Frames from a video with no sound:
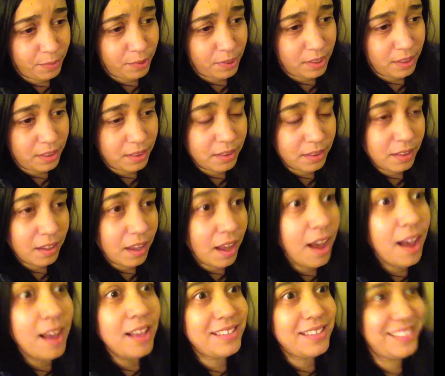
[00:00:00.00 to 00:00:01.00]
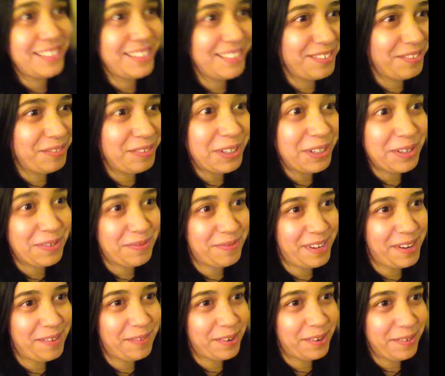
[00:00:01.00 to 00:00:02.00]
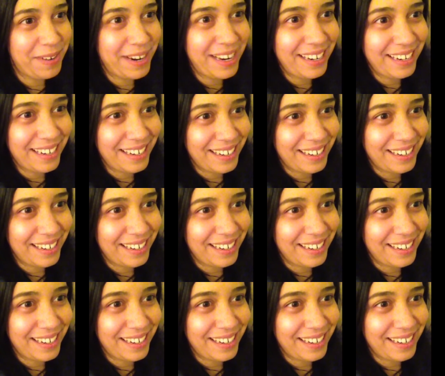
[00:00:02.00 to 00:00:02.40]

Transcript: with us. We're her favorite, right?